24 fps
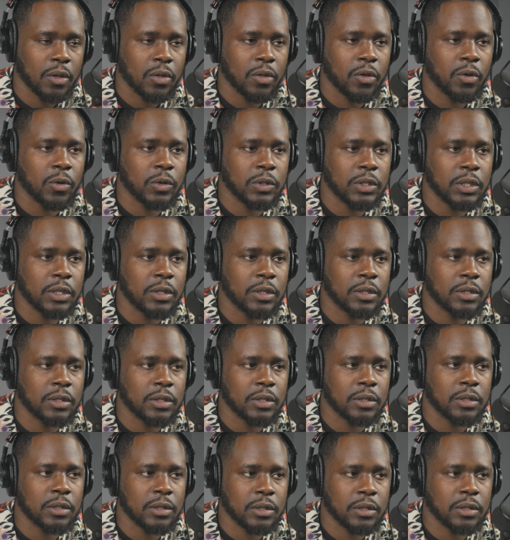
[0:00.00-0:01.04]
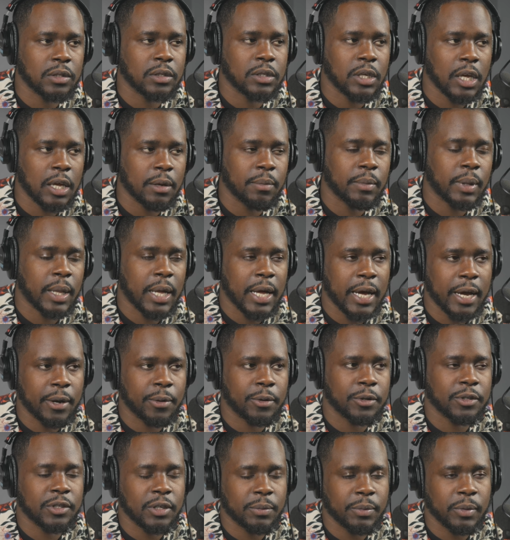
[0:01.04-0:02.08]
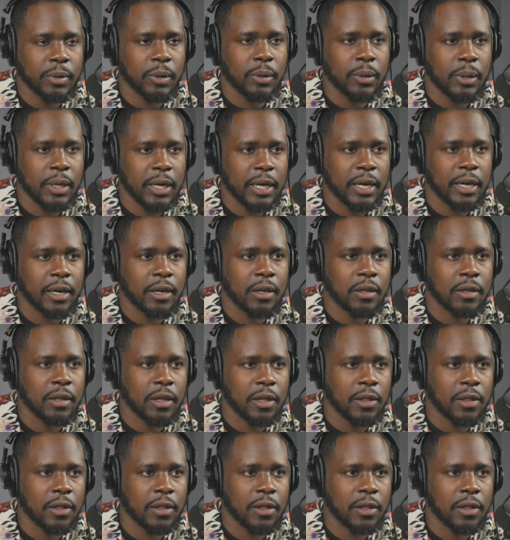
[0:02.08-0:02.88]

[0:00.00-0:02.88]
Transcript: you'll see this same line or similar line